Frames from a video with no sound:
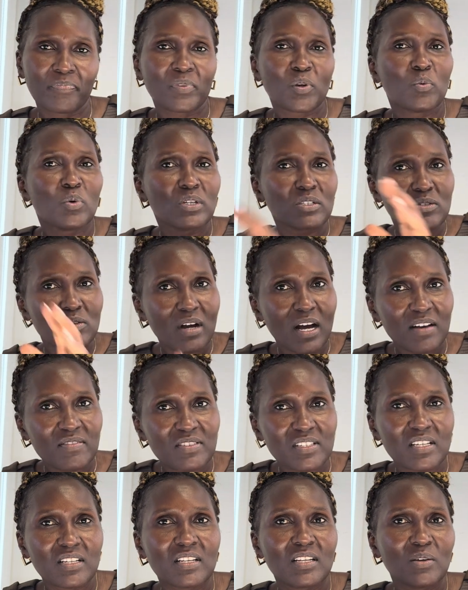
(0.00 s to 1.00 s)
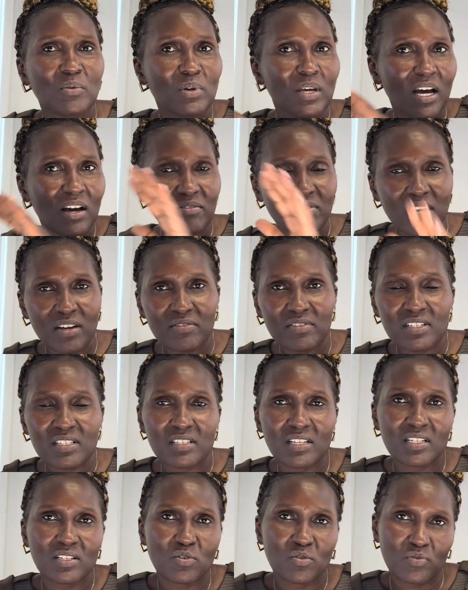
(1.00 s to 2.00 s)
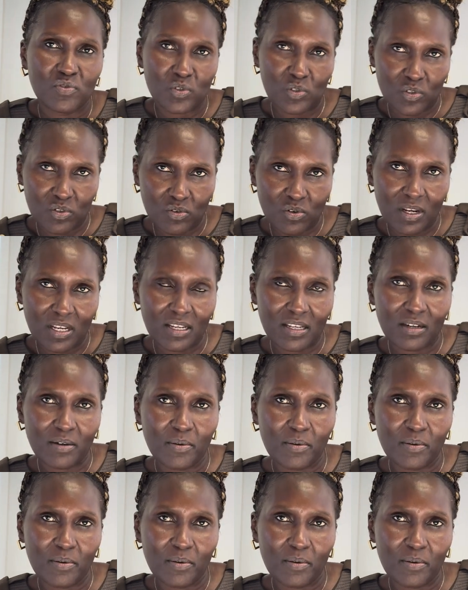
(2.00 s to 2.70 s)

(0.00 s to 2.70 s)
Beautiful. We also have Sydney. We have every state of Australia.